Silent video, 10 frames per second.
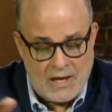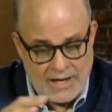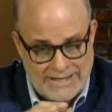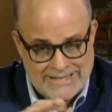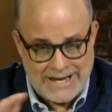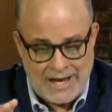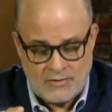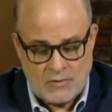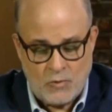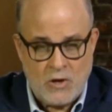A
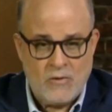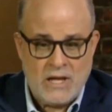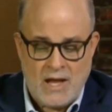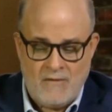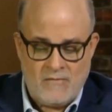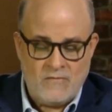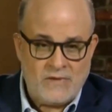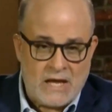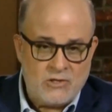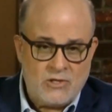disaster. We already have
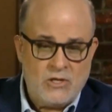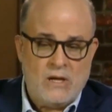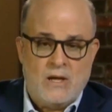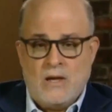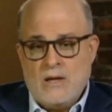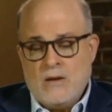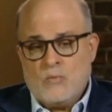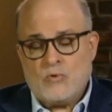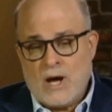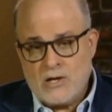inflation,
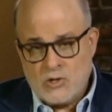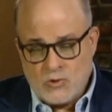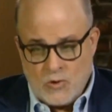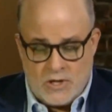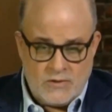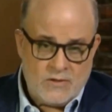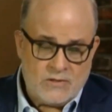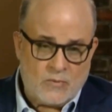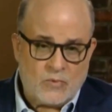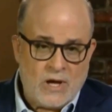product shortages,
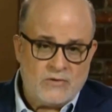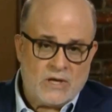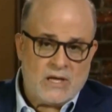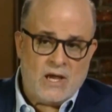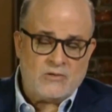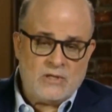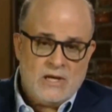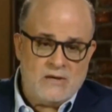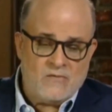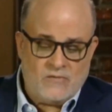the price of
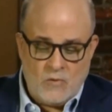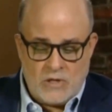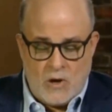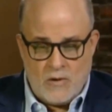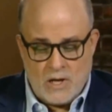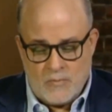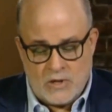gasoline and food going up.